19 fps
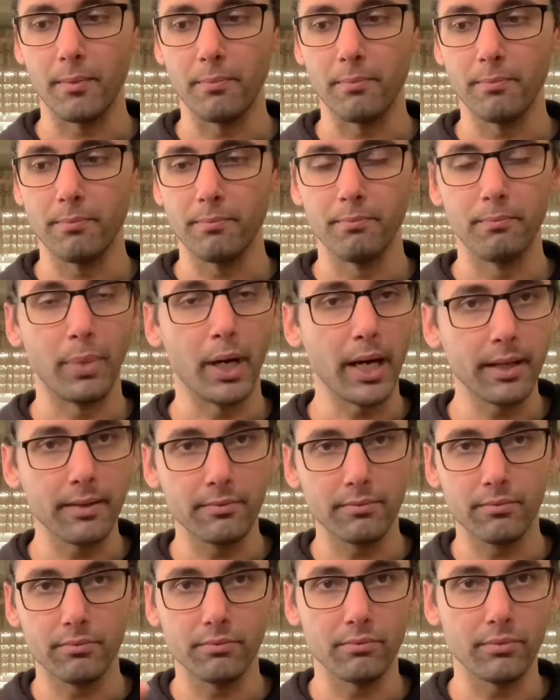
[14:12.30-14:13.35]
But
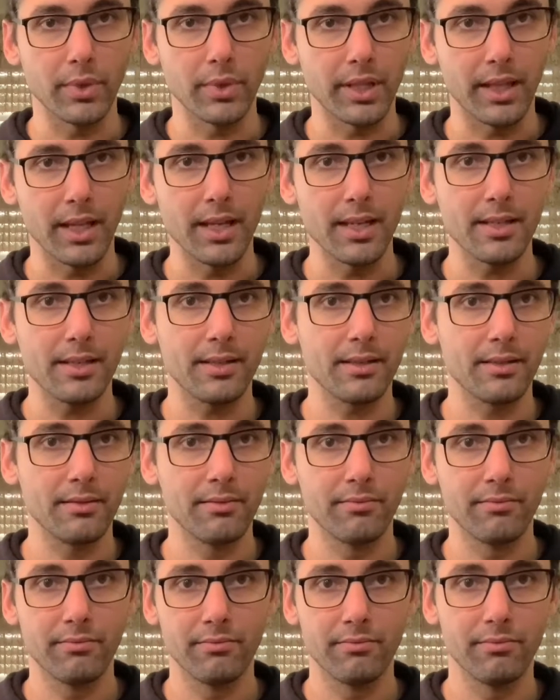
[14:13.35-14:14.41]
with this,
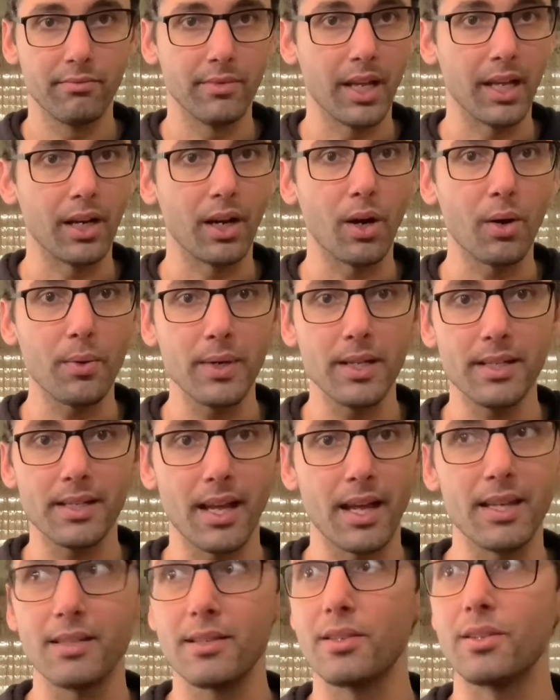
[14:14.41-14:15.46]
it always has
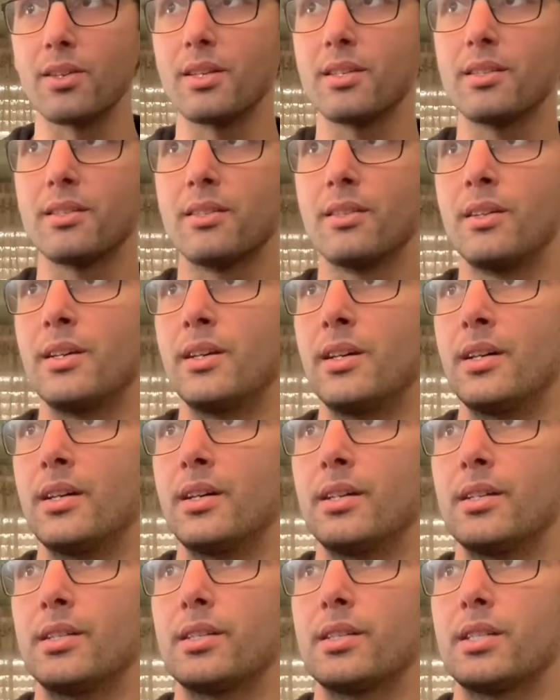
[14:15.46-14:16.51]
you just
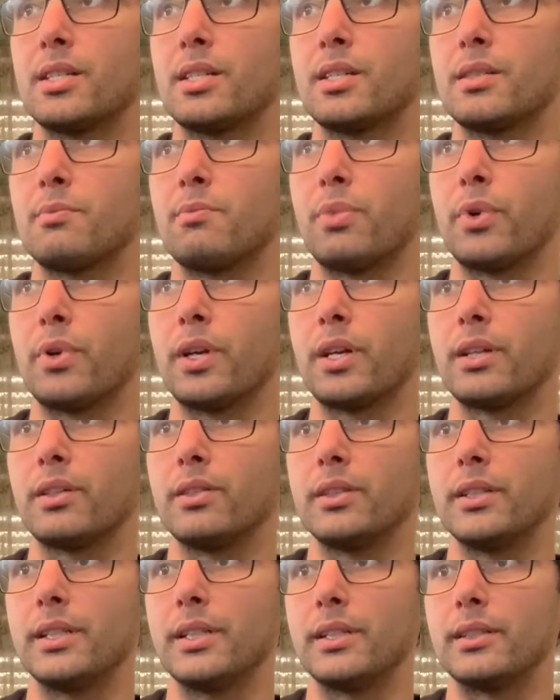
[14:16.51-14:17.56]
sprinkle
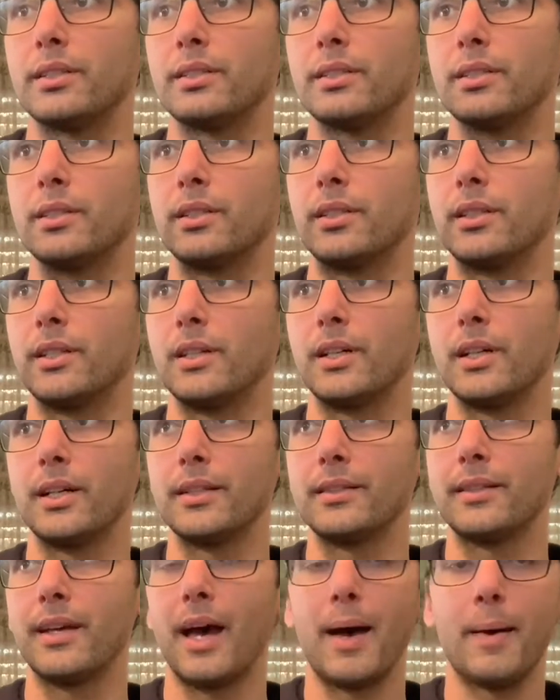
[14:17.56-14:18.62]
it on
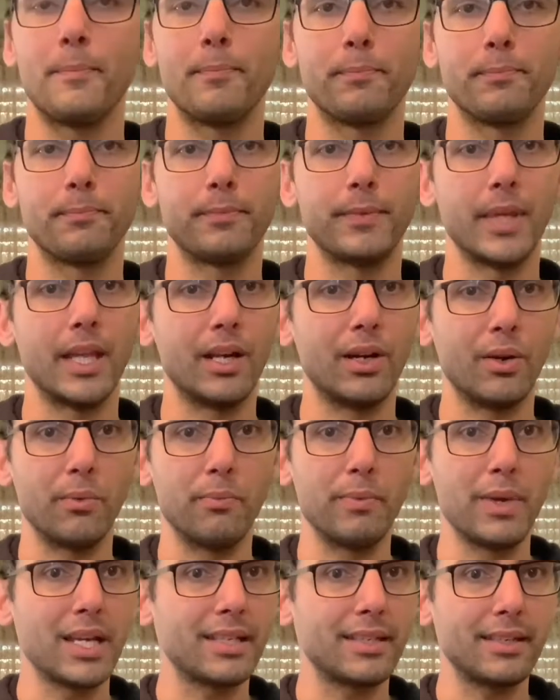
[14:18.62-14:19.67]
top. You don't
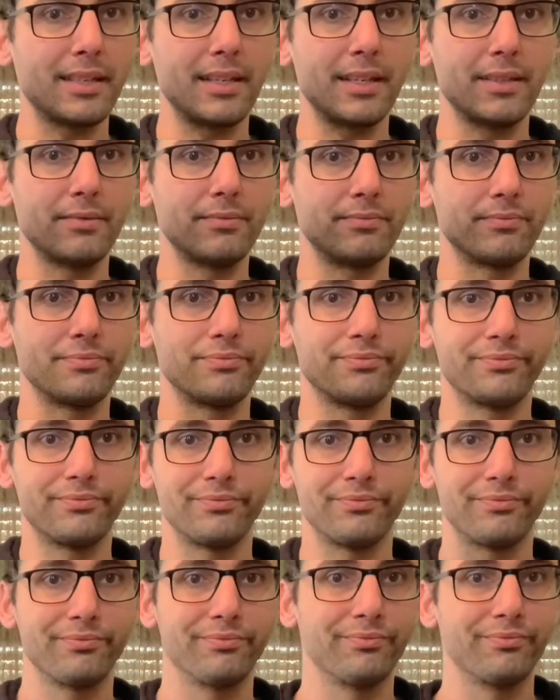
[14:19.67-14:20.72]
mix it,
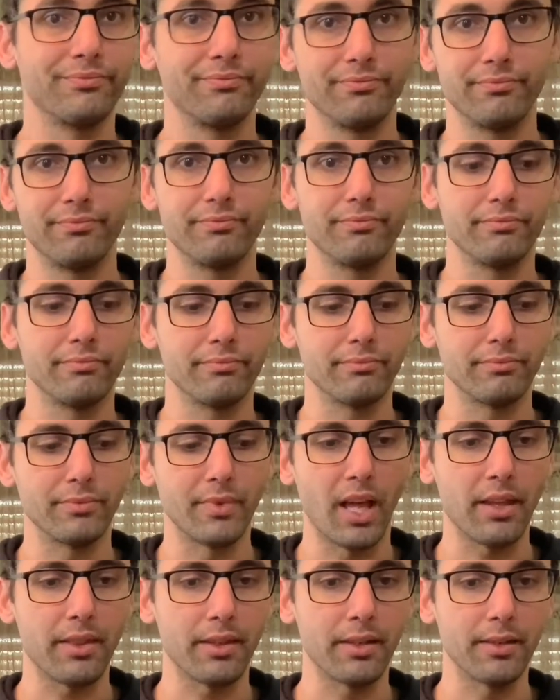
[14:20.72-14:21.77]
nothing.